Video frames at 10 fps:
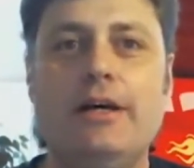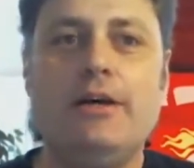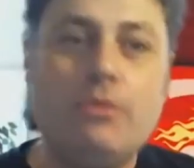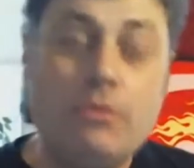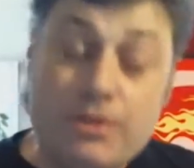uh,
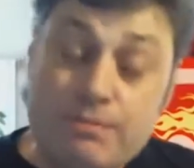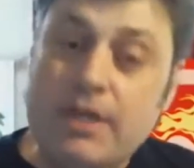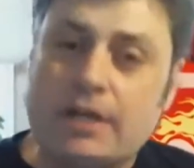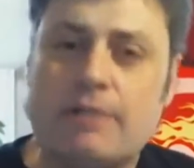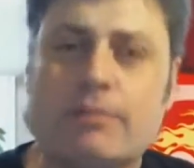with
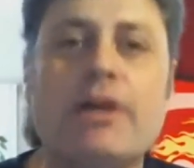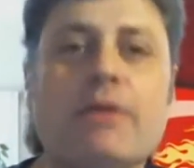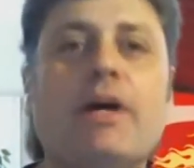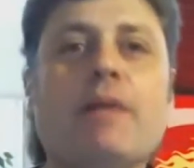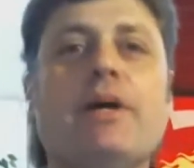beer, by
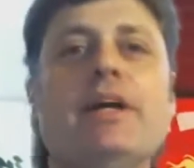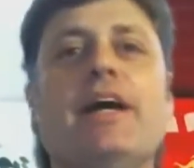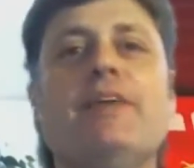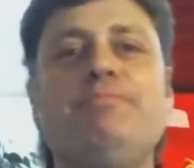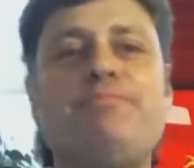the way, I might
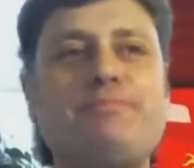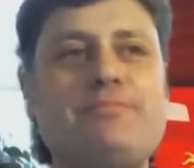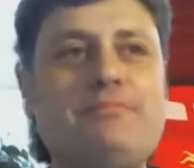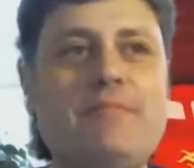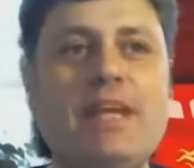add.
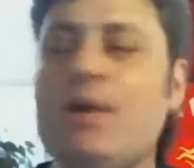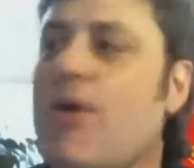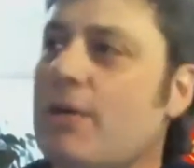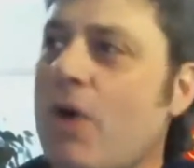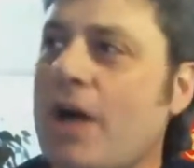
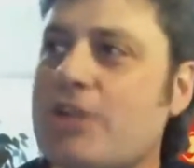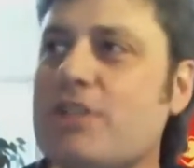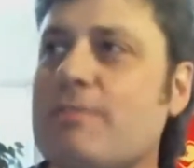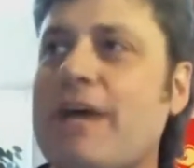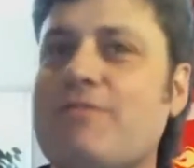And I'd
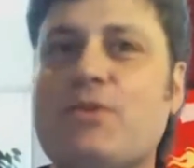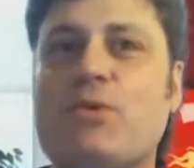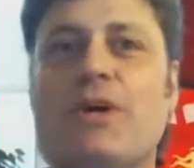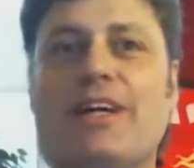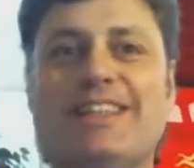watch them after
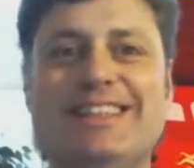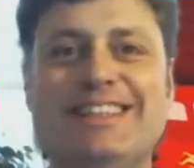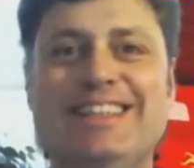work.